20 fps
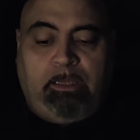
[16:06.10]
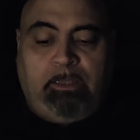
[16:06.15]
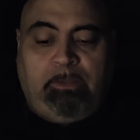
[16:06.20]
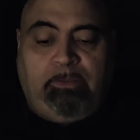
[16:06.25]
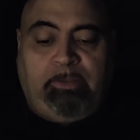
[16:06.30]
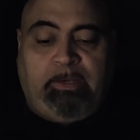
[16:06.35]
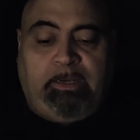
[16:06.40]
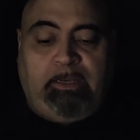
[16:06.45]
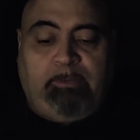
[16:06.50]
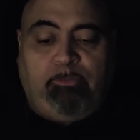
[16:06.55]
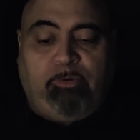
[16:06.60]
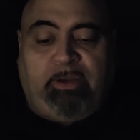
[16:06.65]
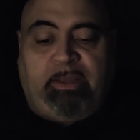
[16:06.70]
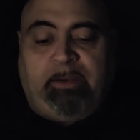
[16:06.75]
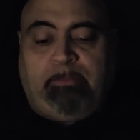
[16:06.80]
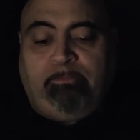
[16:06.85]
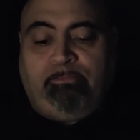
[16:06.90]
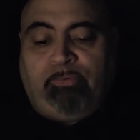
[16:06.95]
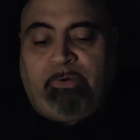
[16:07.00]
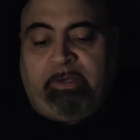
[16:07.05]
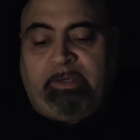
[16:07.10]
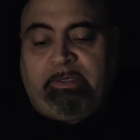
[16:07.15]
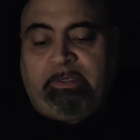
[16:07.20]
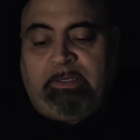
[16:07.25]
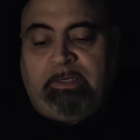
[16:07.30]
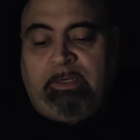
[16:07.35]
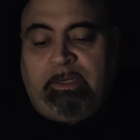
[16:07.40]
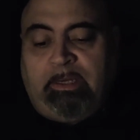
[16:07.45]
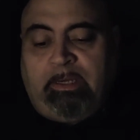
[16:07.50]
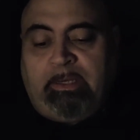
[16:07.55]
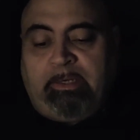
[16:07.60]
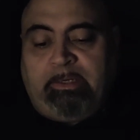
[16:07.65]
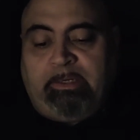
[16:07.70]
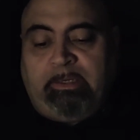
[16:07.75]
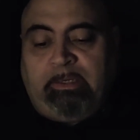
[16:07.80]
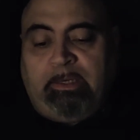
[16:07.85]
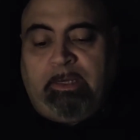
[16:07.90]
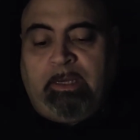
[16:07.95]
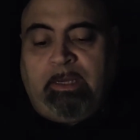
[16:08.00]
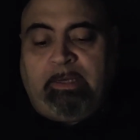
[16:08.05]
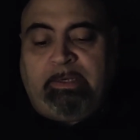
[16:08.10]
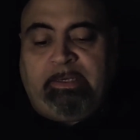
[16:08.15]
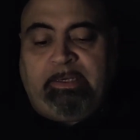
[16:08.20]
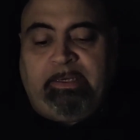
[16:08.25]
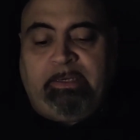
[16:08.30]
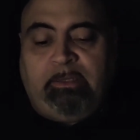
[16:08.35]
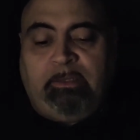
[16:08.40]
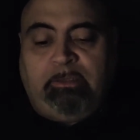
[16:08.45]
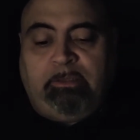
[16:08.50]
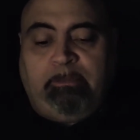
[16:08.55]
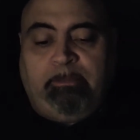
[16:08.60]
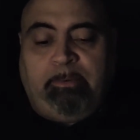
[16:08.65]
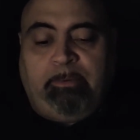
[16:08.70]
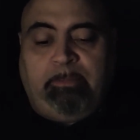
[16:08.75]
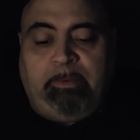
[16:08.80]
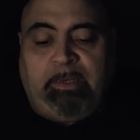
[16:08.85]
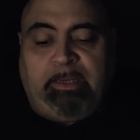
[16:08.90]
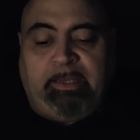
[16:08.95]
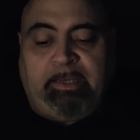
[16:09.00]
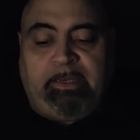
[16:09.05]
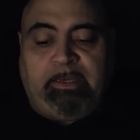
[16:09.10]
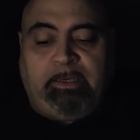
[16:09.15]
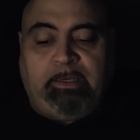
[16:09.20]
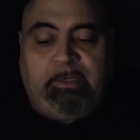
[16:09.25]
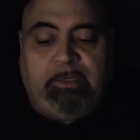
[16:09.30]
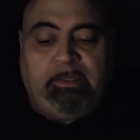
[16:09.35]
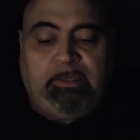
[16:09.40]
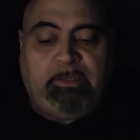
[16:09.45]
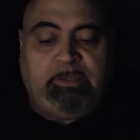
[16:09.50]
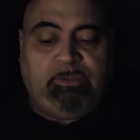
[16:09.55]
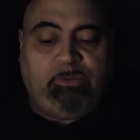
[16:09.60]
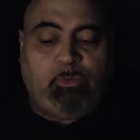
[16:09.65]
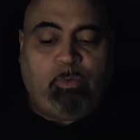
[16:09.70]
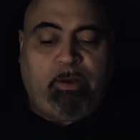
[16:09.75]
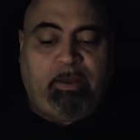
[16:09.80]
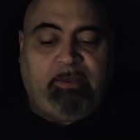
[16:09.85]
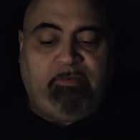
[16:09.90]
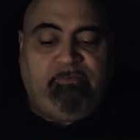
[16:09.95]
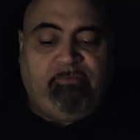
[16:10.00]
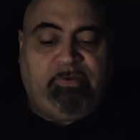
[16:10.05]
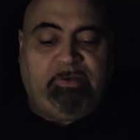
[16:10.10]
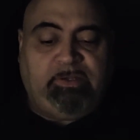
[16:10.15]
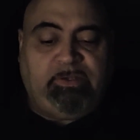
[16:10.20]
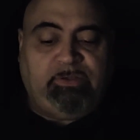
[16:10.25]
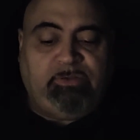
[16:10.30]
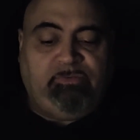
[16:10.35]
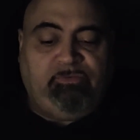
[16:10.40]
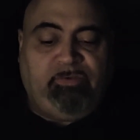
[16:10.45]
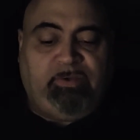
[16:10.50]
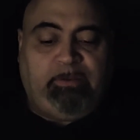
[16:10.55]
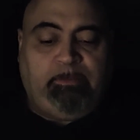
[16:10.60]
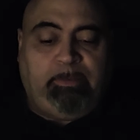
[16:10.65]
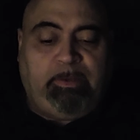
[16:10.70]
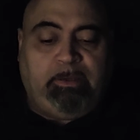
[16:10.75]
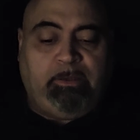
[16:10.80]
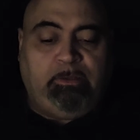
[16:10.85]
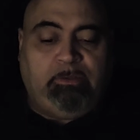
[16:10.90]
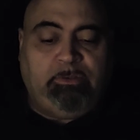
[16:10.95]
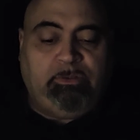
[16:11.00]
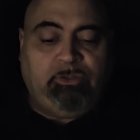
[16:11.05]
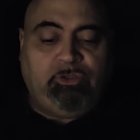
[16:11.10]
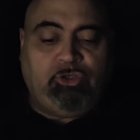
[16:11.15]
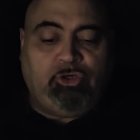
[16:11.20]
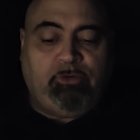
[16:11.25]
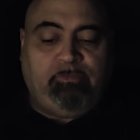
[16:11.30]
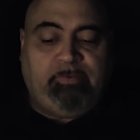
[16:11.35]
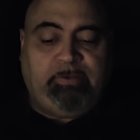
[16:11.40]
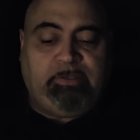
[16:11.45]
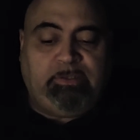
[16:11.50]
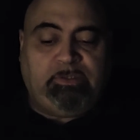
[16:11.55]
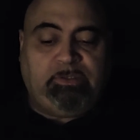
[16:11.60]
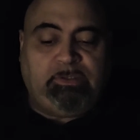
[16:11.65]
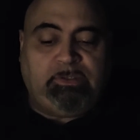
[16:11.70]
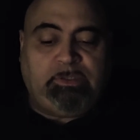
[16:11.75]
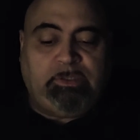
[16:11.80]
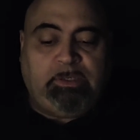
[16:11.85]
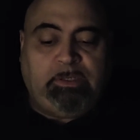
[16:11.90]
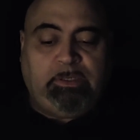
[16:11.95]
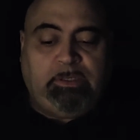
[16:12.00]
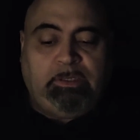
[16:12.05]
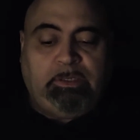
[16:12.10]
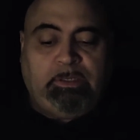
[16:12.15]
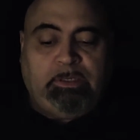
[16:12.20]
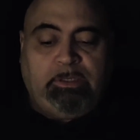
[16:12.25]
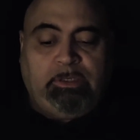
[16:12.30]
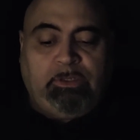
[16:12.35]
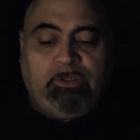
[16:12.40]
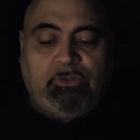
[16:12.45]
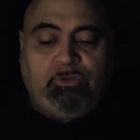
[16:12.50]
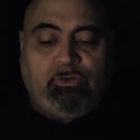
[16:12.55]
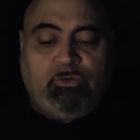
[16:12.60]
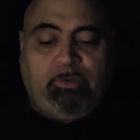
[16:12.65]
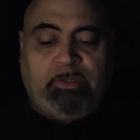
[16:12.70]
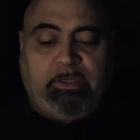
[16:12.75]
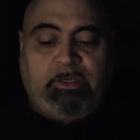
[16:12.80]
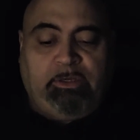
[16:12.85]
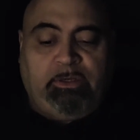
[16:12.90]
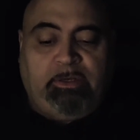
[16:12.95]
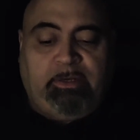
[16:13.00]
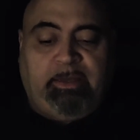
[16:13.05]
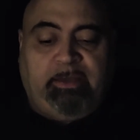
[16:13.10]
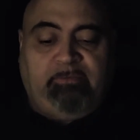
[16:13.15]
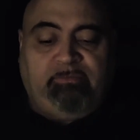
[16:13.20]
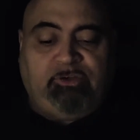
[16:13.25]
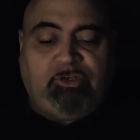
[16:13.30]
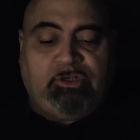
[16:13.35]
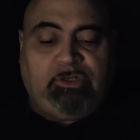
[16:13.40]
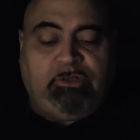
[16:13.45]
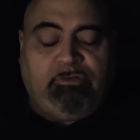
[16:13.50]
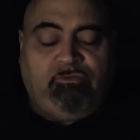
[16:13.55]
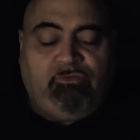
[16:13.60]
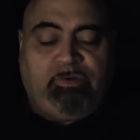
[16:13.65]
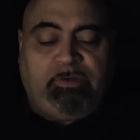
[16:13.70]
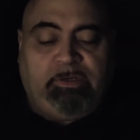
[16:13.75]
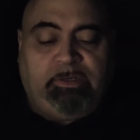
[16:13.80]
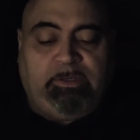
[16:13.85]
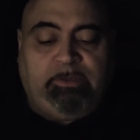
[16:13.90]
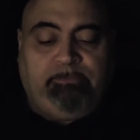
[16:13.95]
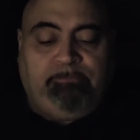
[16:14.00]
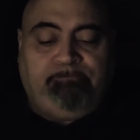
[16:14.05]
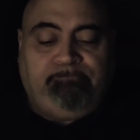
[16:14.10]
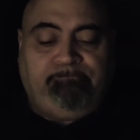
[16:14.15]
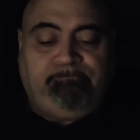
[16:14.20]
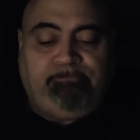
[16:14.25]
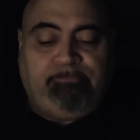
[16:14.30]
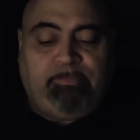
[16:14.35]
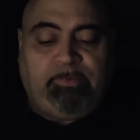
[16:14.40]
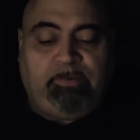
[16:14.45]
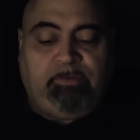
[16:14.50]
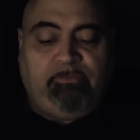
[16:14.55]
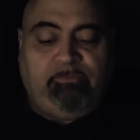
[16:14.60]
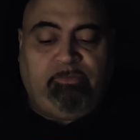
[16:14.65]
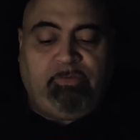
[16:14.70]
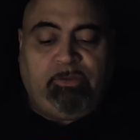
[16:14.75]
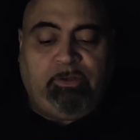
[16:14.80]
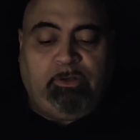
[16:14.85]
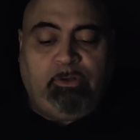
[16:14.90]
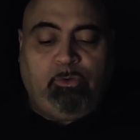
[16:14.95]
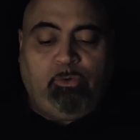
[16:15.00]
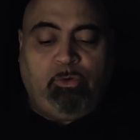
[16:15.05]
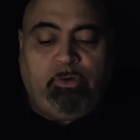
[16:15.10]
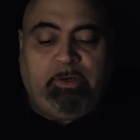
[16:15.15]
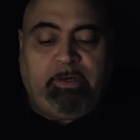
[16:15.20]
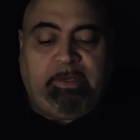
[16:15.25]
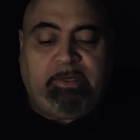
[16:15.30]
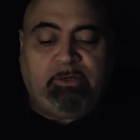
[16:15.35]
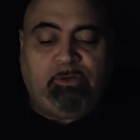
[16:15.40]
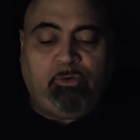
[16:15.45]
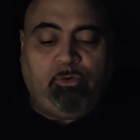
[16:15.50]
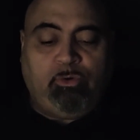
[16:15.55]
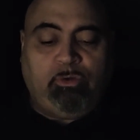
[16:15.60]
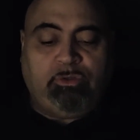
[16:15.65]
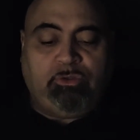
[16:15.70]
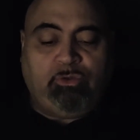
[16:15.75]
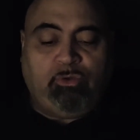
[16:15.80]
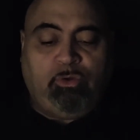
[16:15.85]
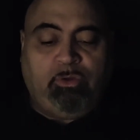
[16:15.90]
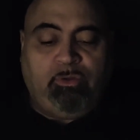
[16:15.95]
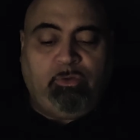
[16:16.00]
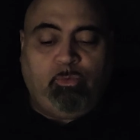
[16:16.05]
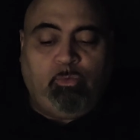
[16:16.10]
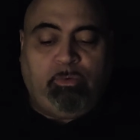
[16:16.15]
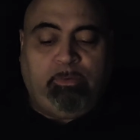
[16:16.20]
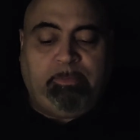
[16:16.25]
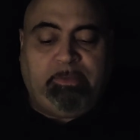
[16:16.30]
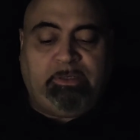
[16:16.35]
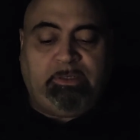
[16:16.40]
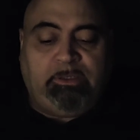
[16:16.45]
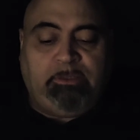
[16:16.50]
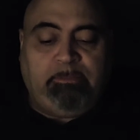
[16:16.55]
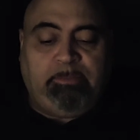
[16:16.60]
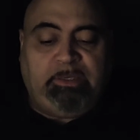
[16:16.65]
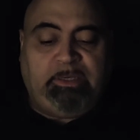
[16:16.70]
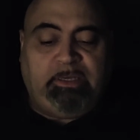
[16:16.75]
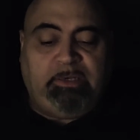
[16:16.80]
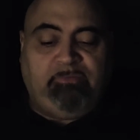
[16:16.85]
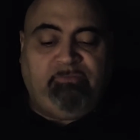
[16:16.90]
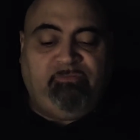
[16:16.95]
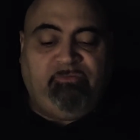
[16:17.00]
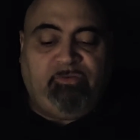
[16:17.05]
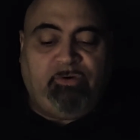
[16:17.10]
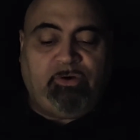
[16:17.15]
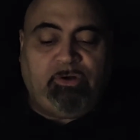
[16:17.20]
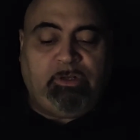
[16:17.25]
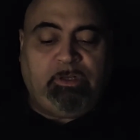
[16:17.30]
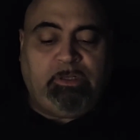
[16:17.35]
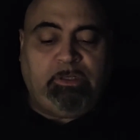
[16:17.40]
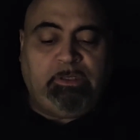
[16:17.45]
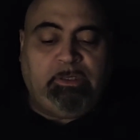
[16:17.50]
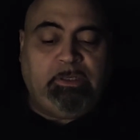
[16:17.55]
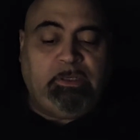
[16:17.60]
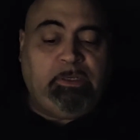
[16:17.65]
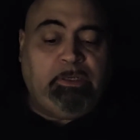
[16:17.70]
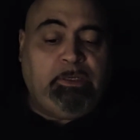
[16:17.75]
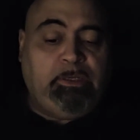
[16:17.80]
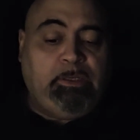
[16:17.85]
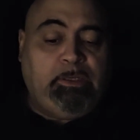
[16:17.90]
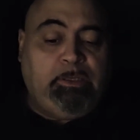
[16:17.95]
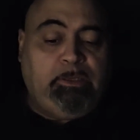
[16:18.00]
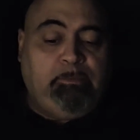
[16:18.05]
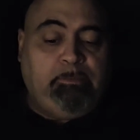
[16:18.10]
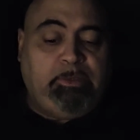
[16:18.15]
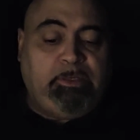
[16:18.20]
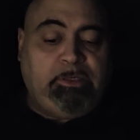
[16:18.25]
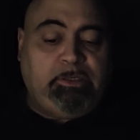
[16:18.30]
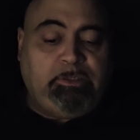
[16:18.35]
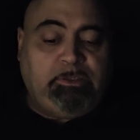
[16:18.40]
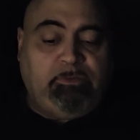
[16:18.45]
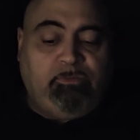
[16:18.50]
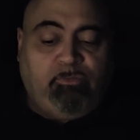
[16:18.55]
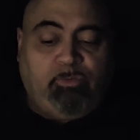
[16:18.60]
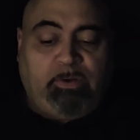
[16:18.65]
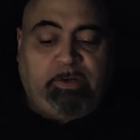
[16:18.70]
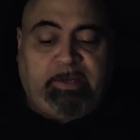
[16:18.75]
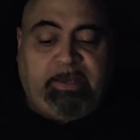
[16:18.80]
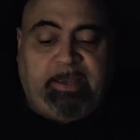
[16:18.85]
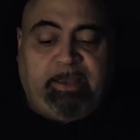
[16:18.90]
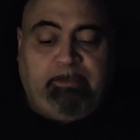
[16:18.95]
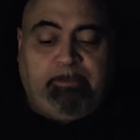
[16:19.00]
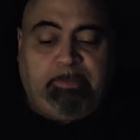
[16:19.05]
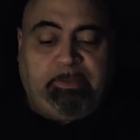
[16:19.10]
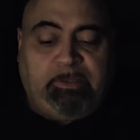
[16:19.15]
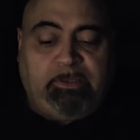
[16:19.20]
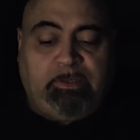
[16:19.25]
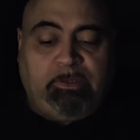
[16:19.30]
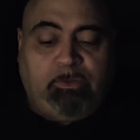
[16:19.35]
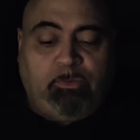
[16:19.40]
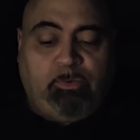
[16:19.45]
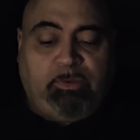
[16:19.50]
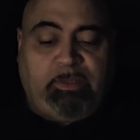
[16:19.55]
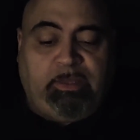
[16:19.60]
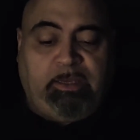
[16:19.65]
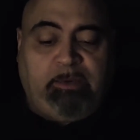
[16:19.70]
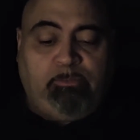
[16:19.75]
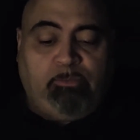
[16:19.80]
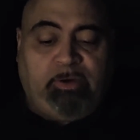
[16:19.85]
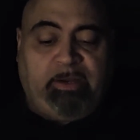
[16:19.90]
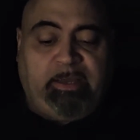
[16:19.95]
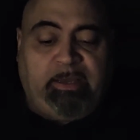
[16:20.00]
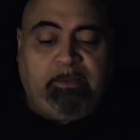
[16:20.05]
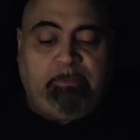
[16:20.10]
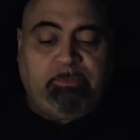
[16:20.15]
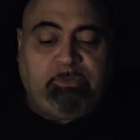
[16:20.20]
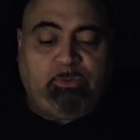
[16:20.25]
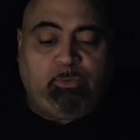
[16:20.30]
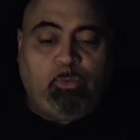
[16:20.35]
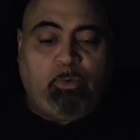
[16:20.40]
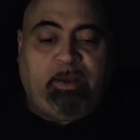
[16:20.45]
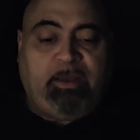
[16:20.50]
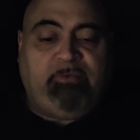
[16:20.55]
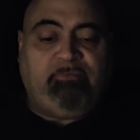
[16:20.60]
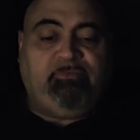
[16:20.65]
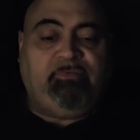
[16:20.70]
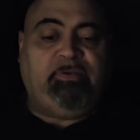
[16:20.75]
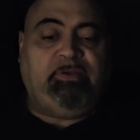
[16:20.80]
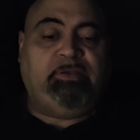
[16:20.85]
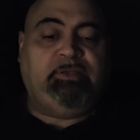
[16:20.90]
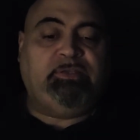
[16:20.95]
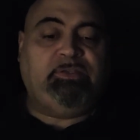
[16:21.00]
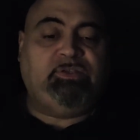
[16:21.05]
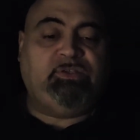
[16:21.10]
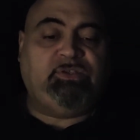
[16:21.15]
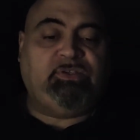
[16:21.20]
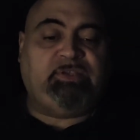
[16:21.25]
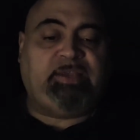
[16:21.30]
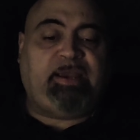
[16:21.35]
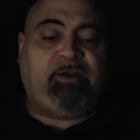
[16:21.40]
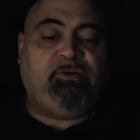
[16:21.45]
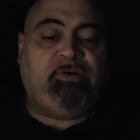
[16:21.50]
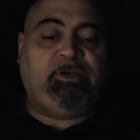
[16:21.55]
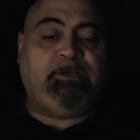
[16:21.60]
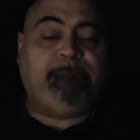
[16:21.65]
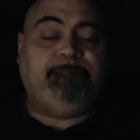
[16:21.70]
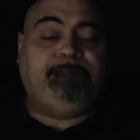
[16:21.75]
Then Abraham prayed to God, and God healed Abimelech, his wife, and his female servants, so they could have children. For the Lord had caused all the women to be infertile because of what happened with Abraham's wife, Sarah.